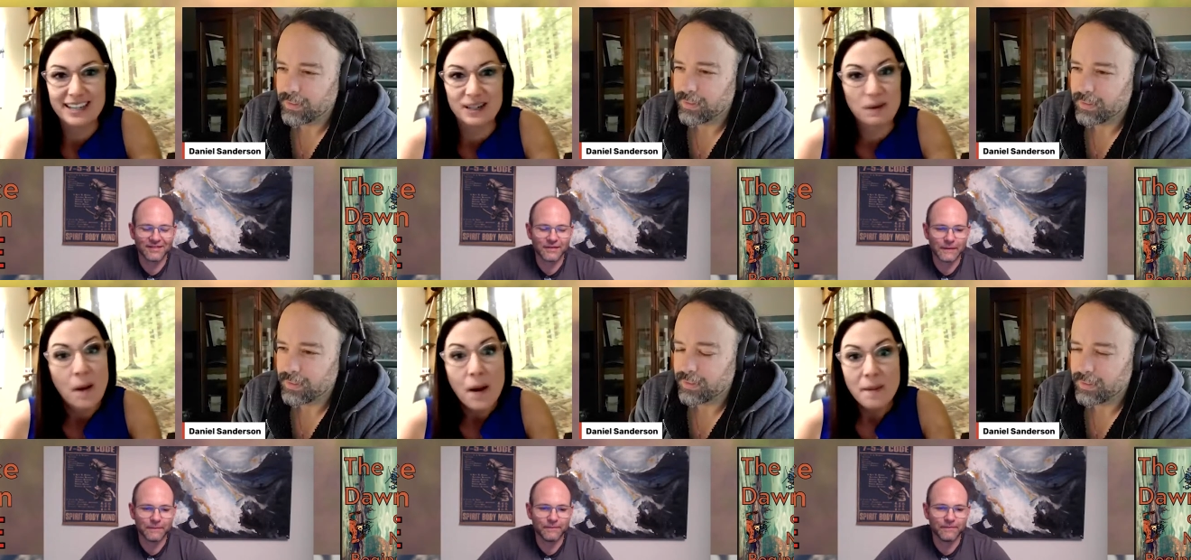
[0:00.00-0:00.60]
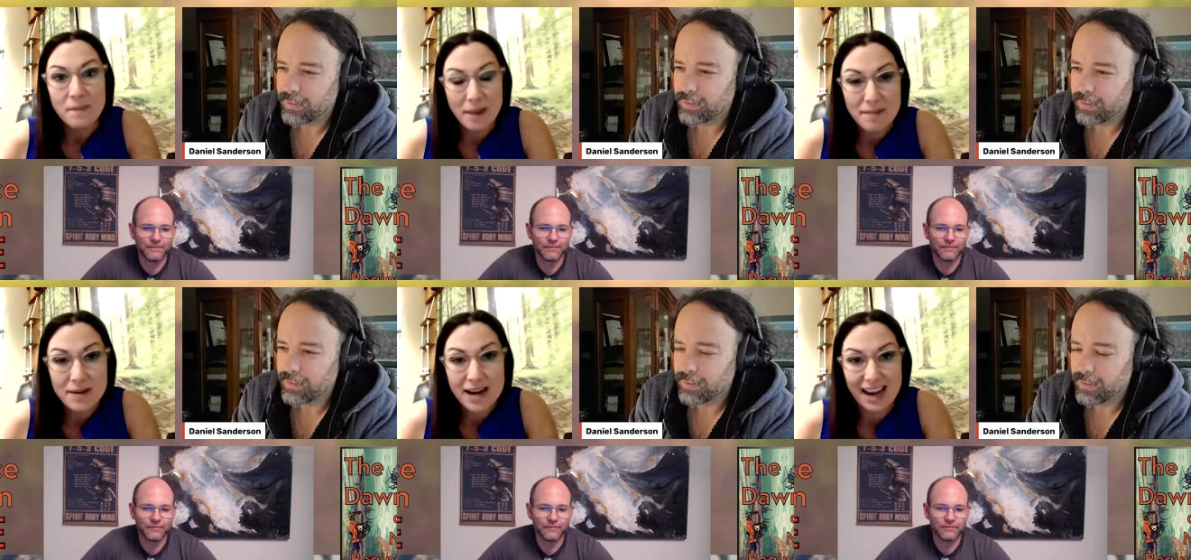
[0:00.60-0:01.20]
Speaker 1: and
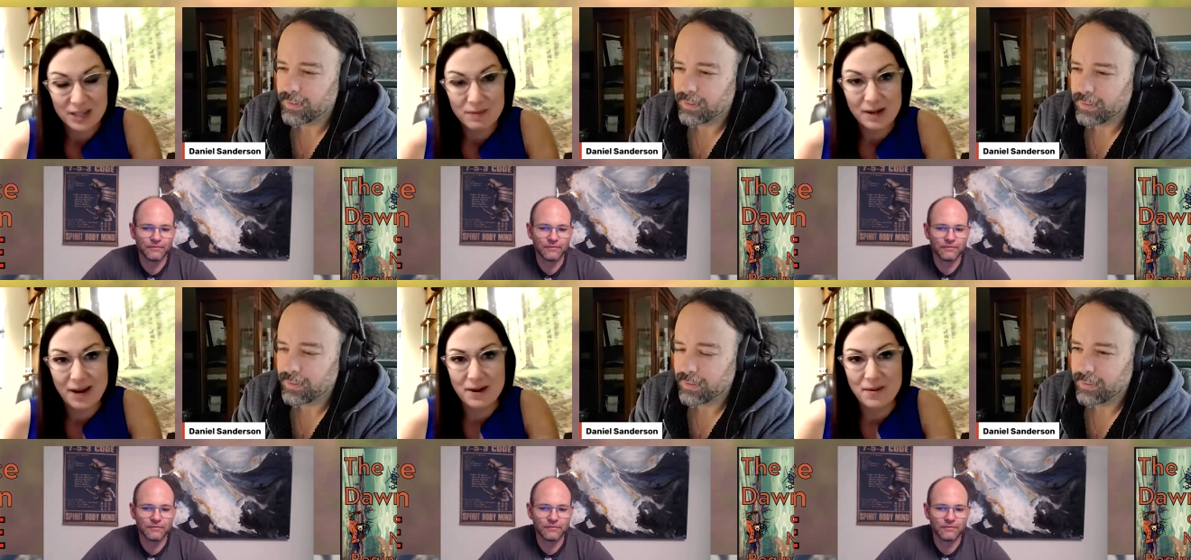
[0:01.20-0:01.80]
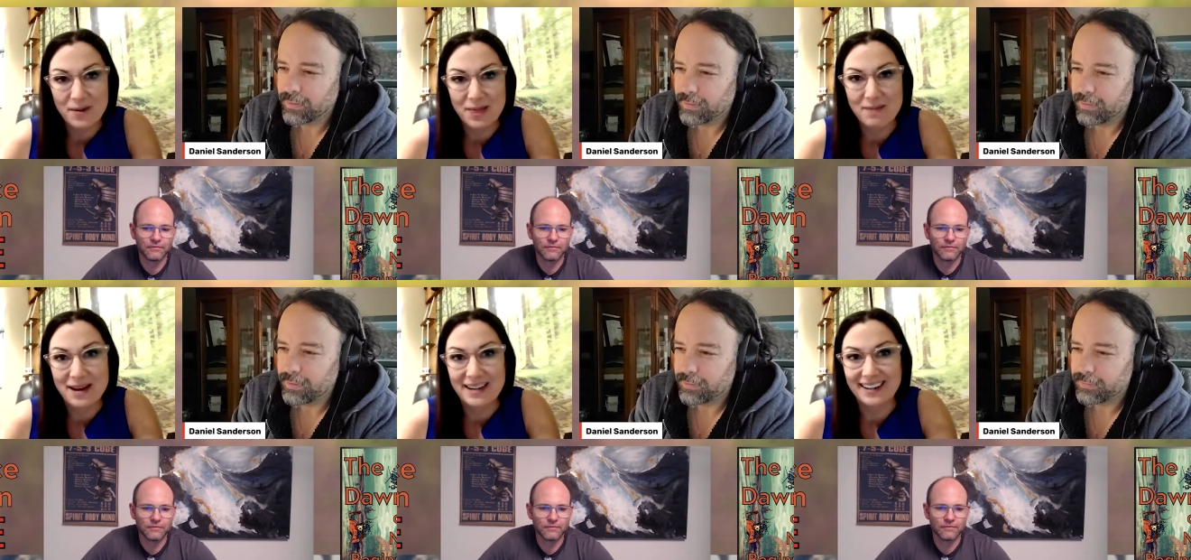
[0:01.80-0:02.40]
maybe actually becoming one of the
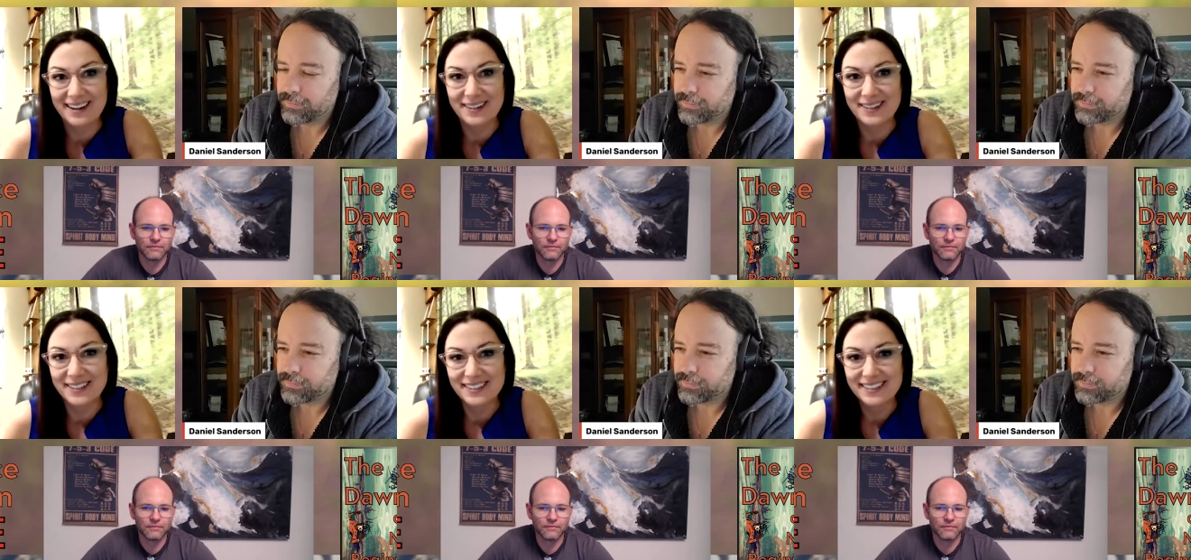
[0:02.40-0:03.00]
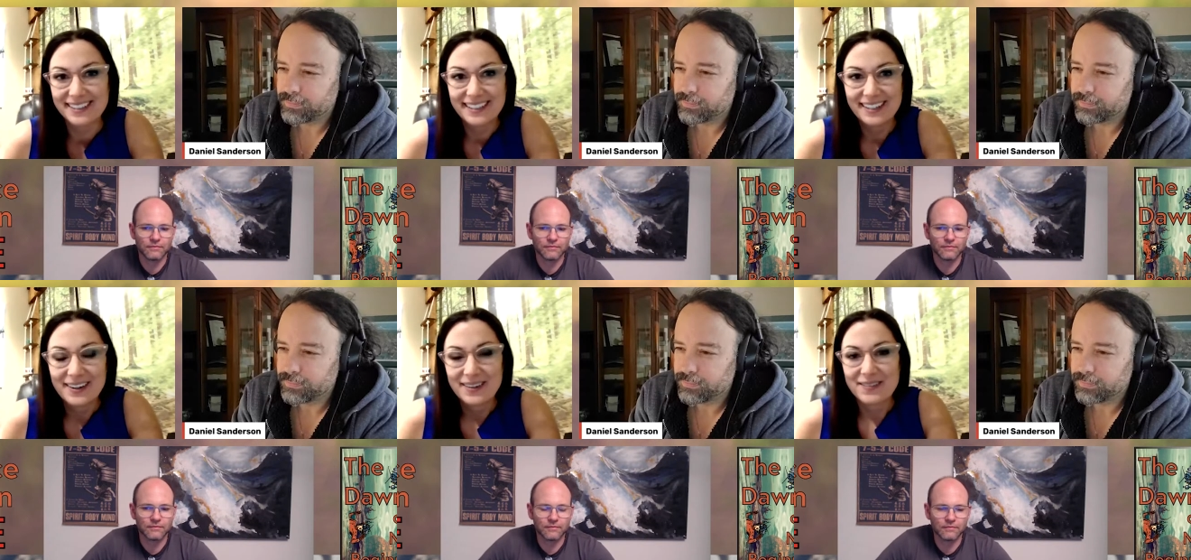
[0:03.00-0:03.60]
main characters.
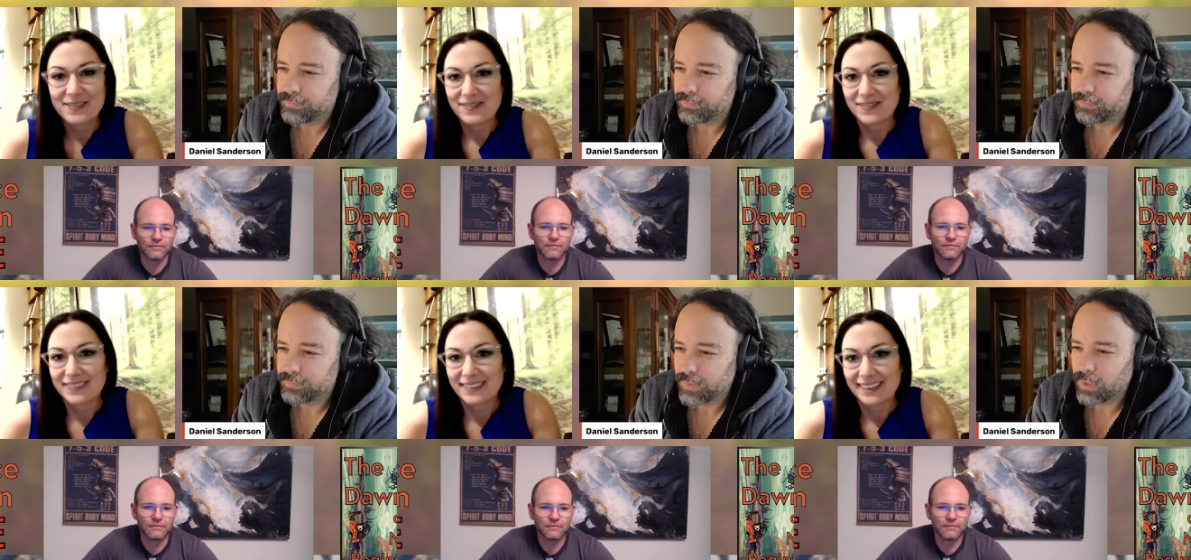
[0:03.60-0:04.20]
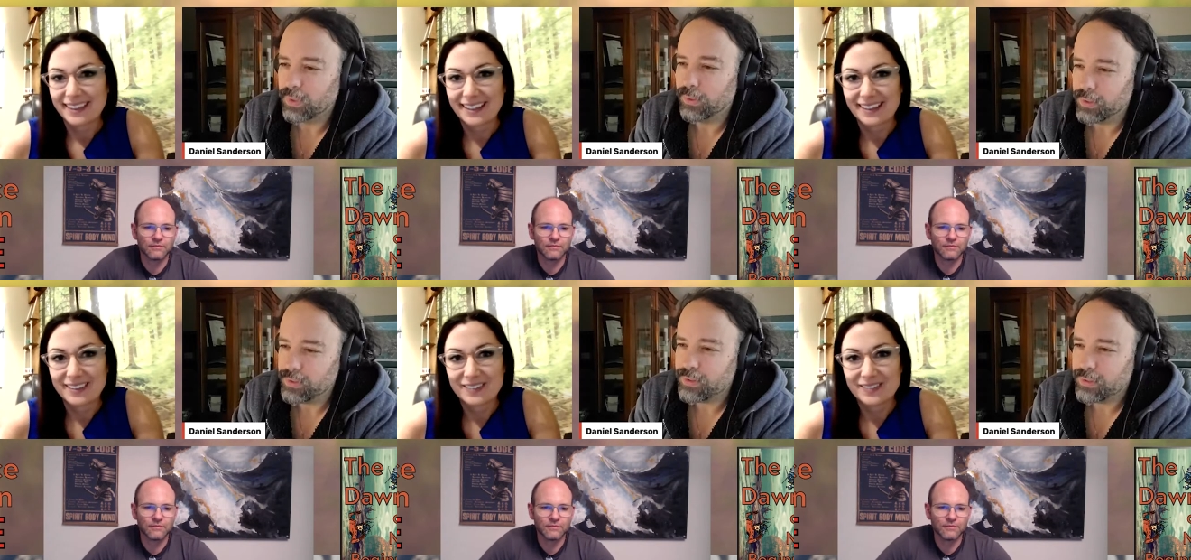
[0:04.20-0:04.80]
Speaker 2: Oh,
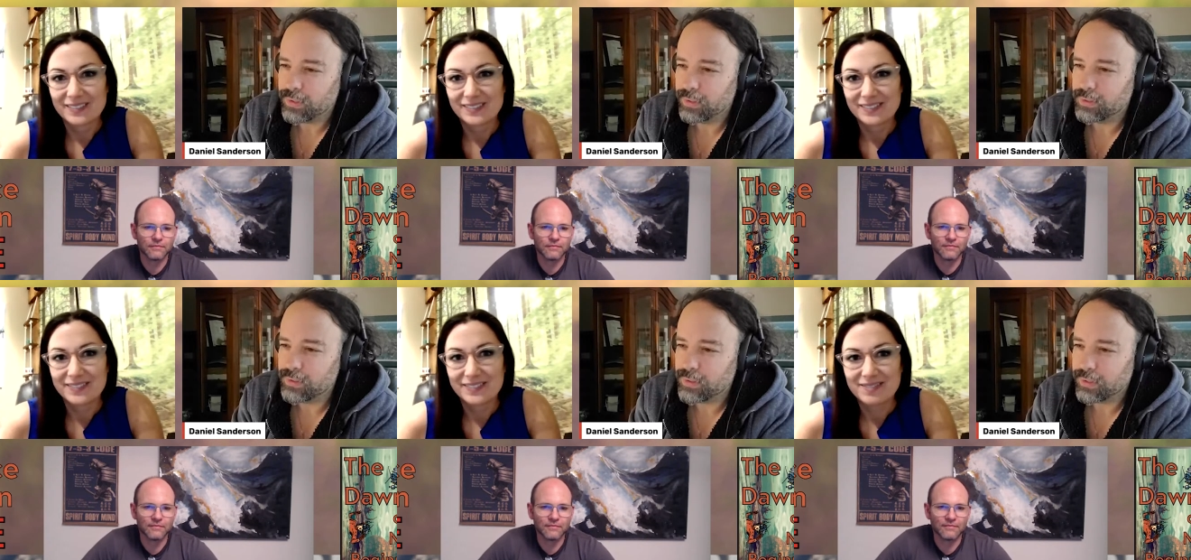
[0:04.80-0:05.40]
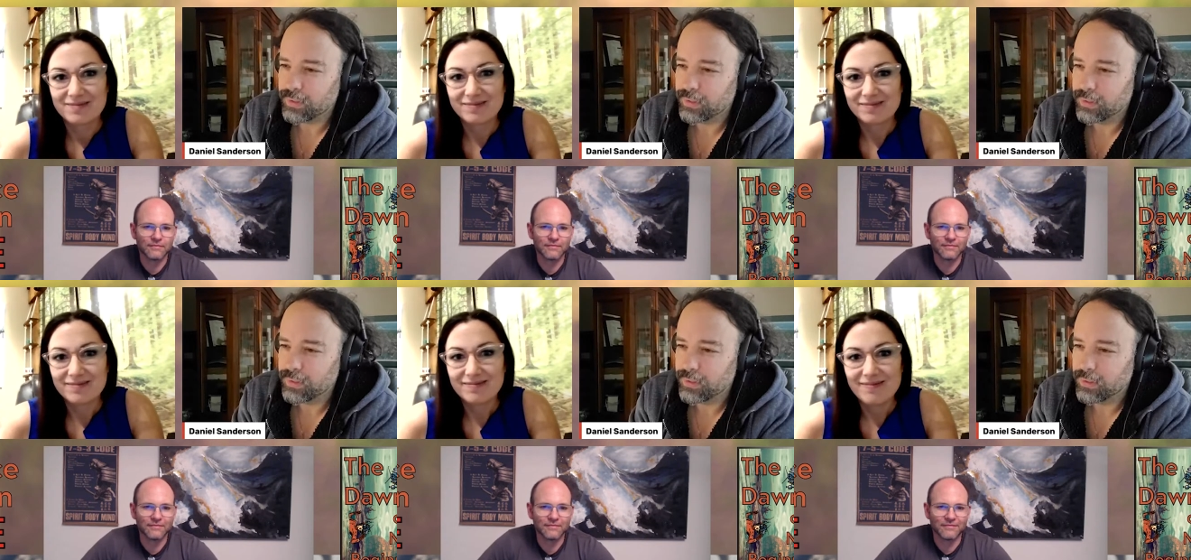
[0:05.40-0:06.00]
interesting, interesting.
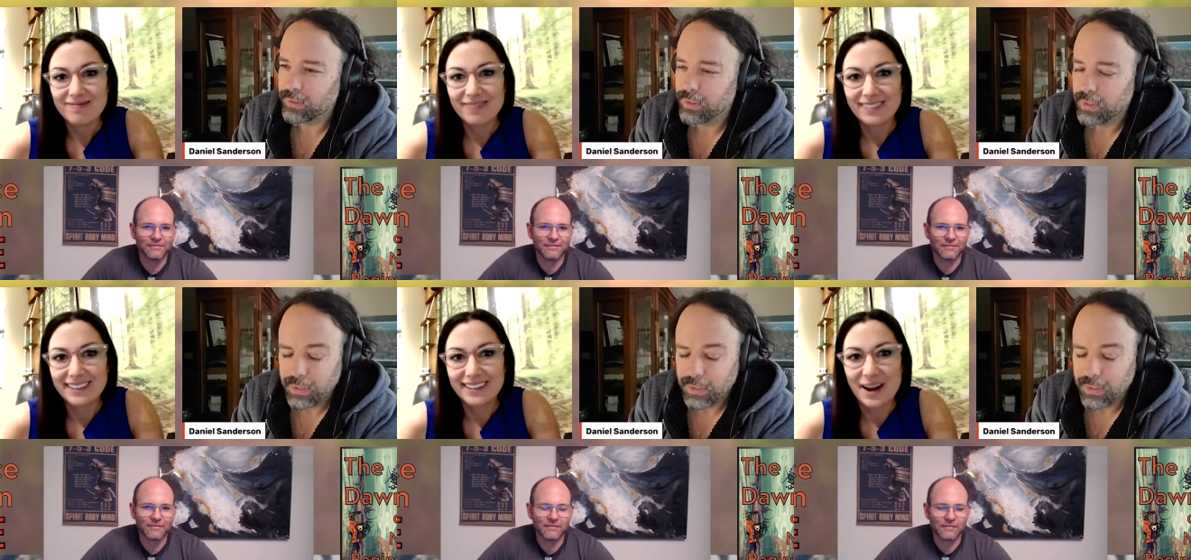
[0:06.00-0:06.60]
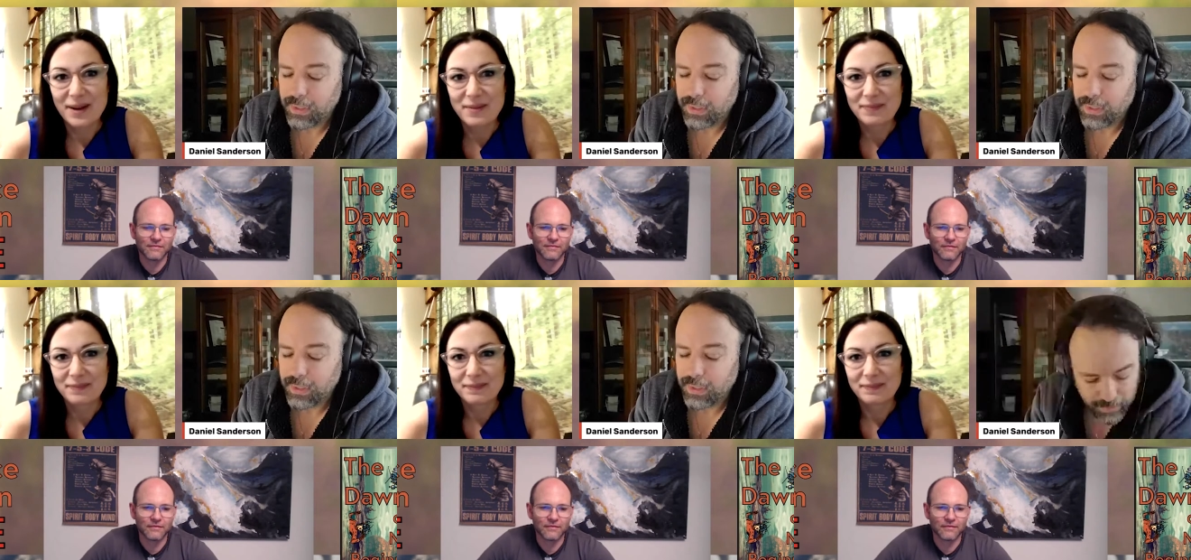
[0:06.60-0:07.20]
Yeah.
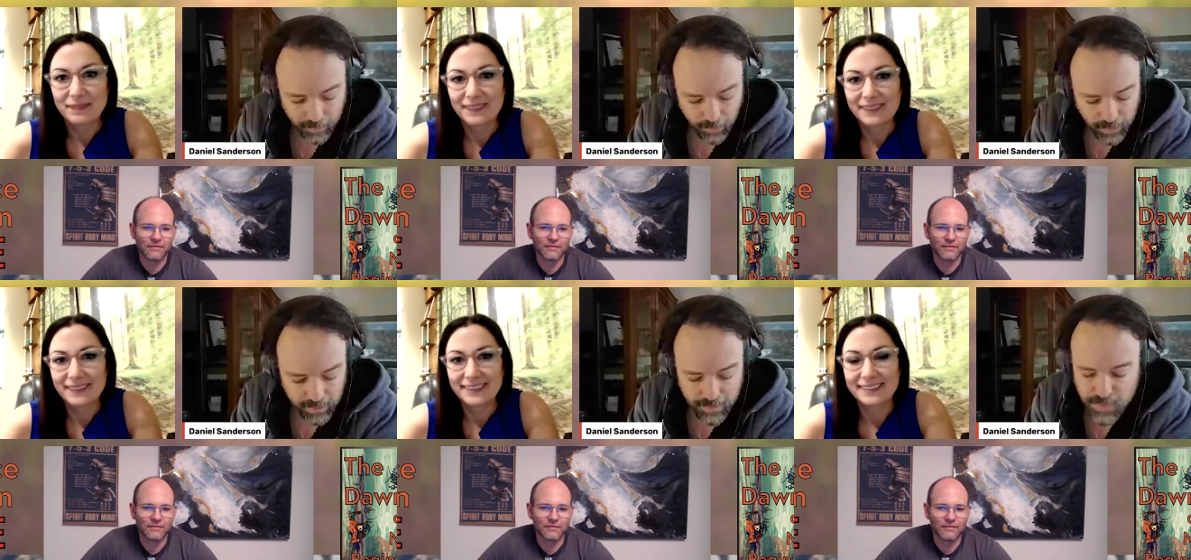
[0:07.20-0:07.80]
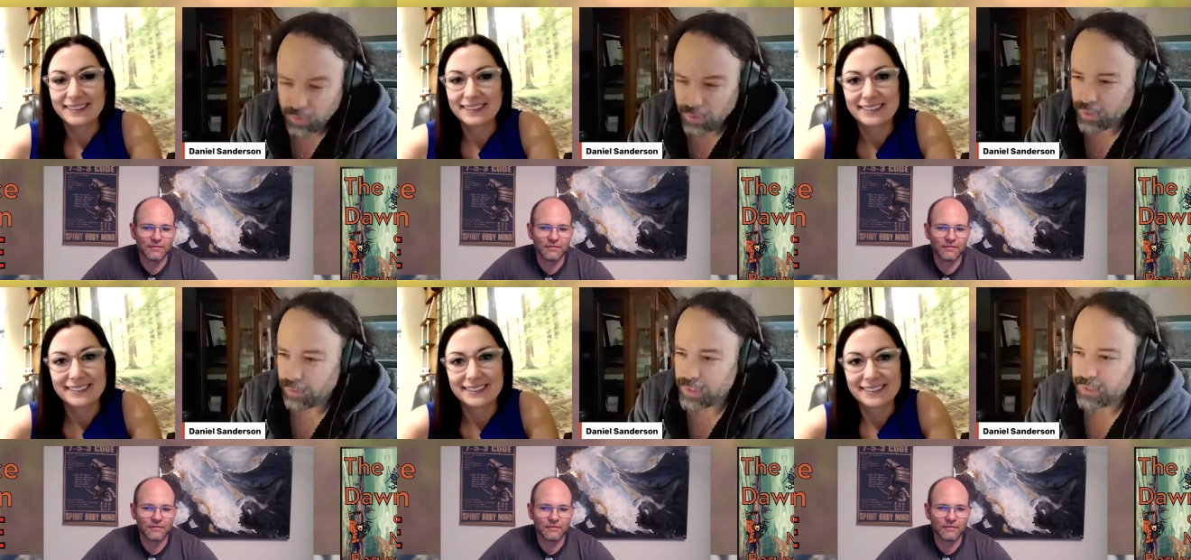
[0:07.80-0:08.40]
Well, I want to give you a
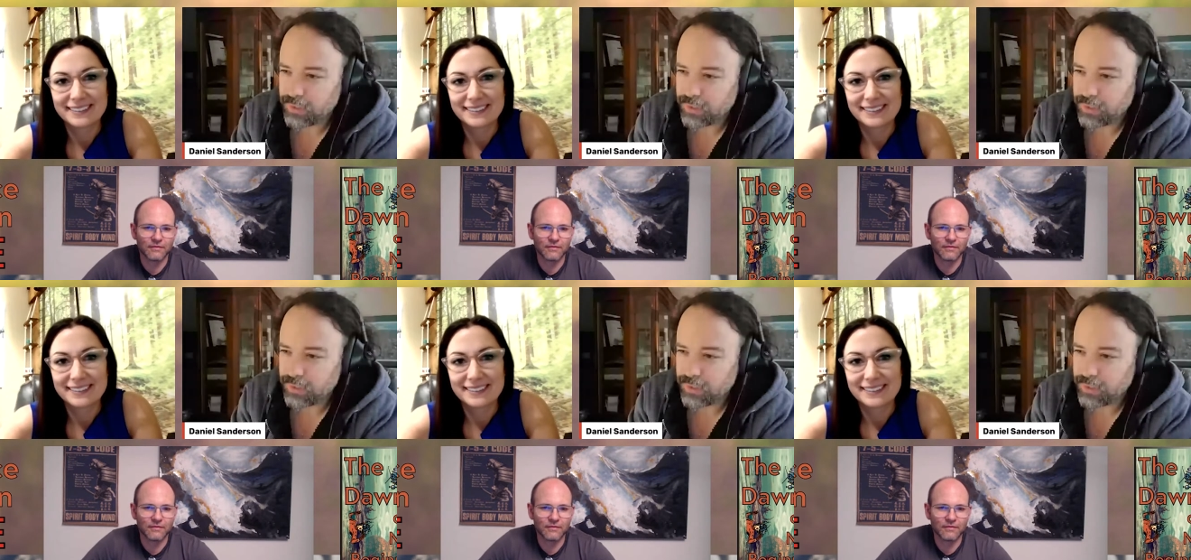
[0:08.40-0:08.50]
heuristic to